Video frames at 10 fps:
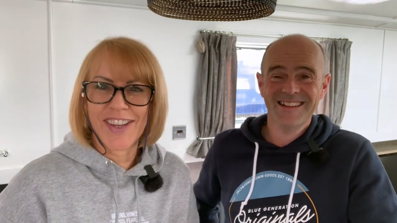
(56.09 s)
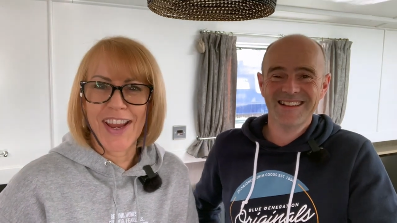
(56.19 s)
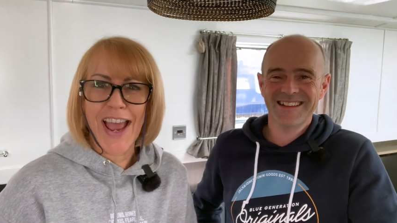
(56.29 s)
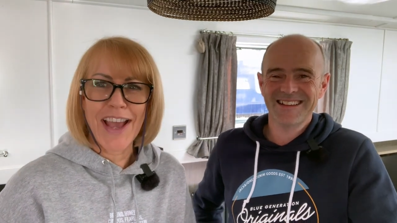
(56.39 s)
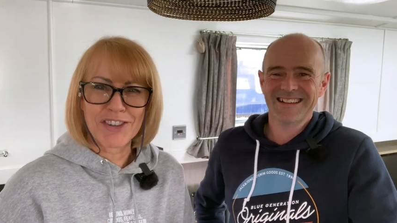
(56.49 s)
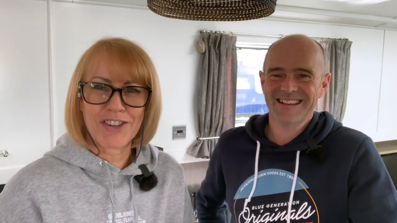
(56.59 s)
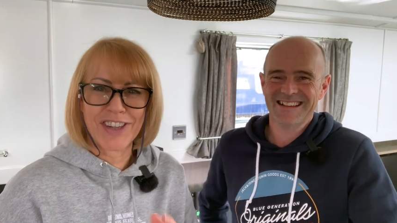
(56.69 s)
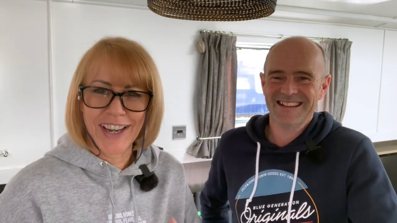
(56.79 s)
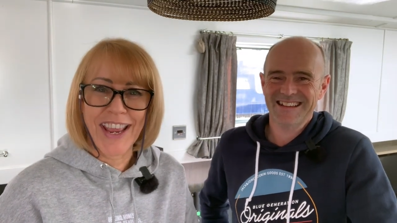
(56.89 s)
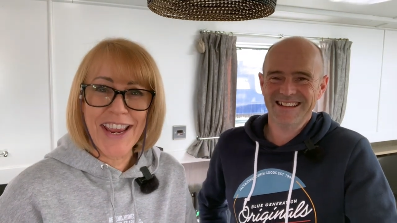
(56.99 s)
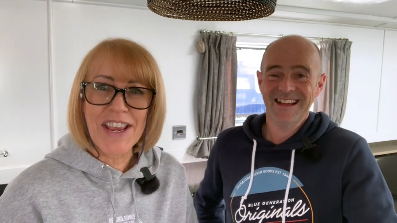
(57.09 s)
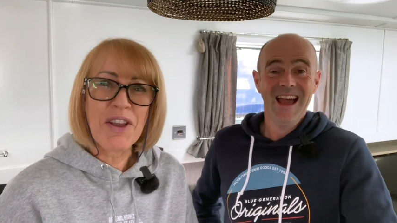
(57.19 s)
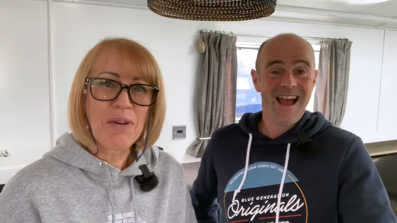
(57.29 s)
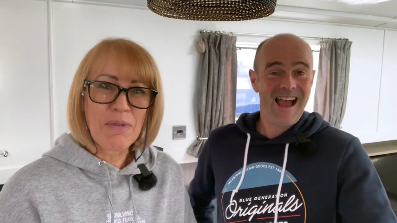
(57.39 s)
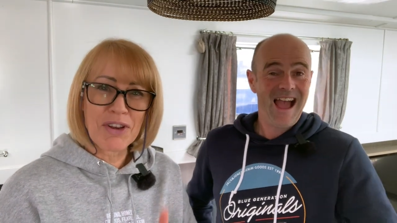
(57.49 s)
Speaker 1: it actually,
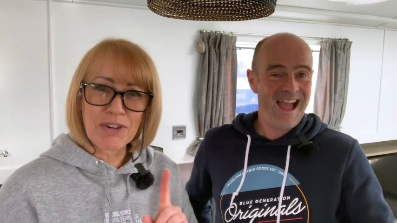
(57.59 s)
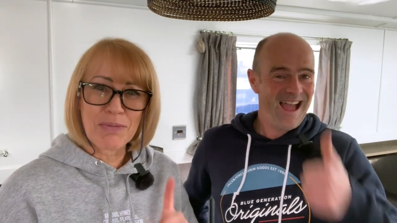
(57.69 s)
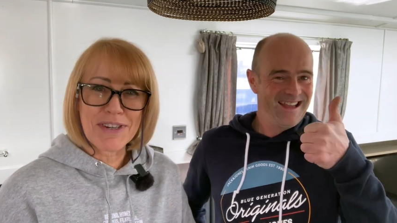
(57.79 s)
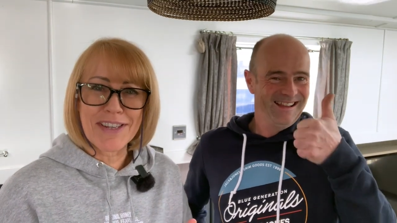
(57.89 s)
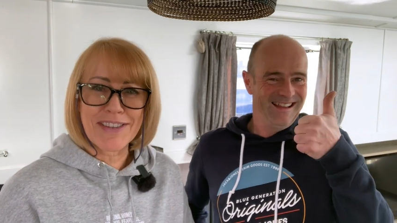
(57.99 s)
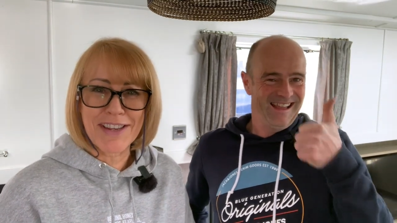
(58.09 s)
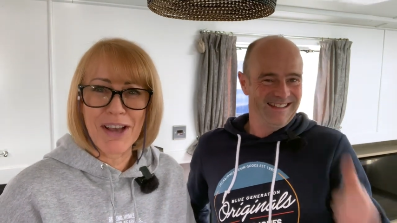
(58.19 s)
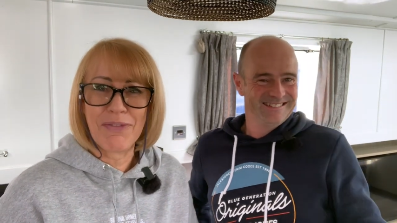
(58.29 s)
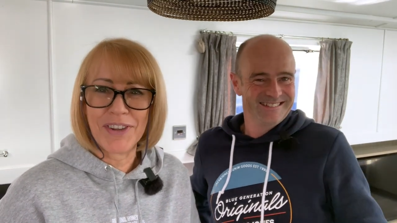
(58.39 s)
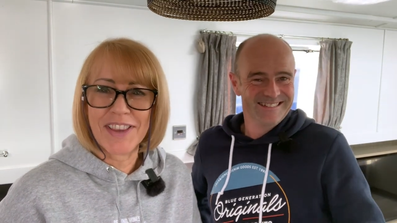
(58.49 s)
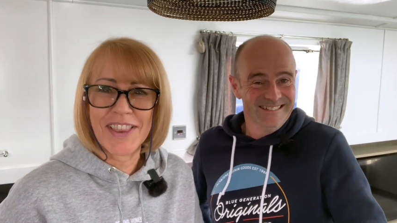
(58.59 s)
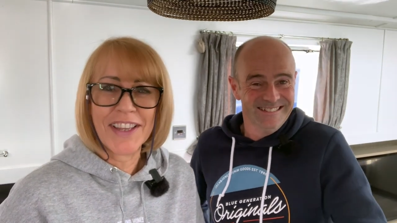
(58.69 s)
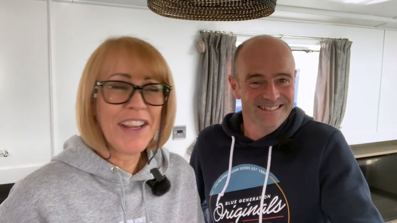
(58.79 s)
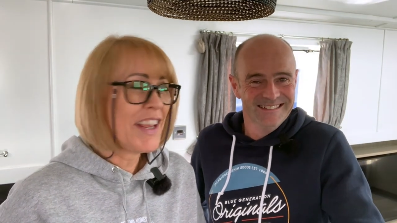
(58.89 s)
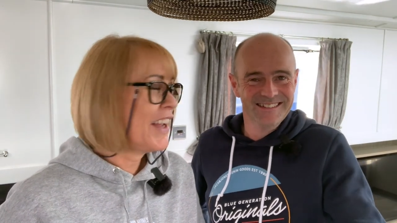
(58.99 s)
which we discovered
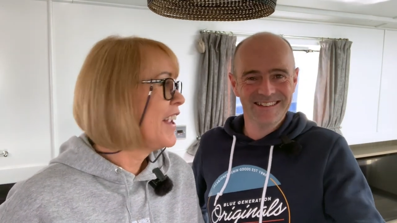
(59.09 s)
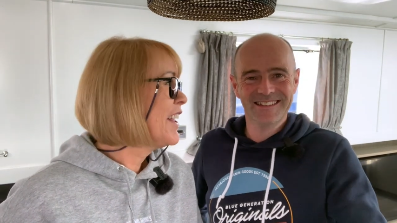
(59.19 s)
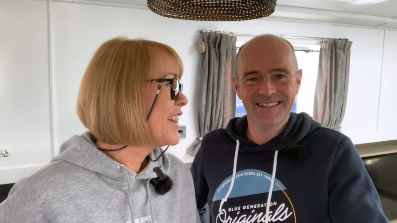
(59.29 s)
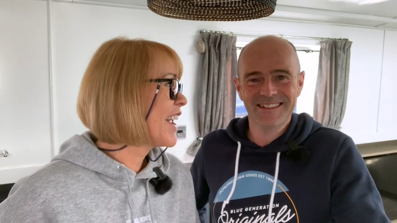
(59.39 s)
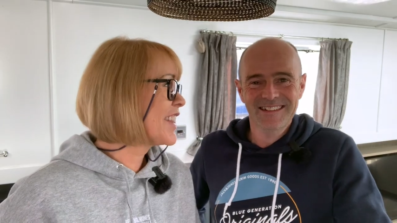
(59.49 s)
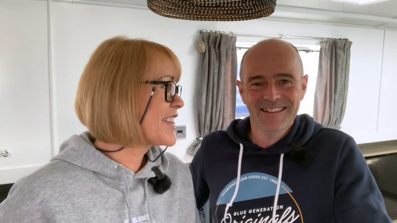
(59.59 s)
the other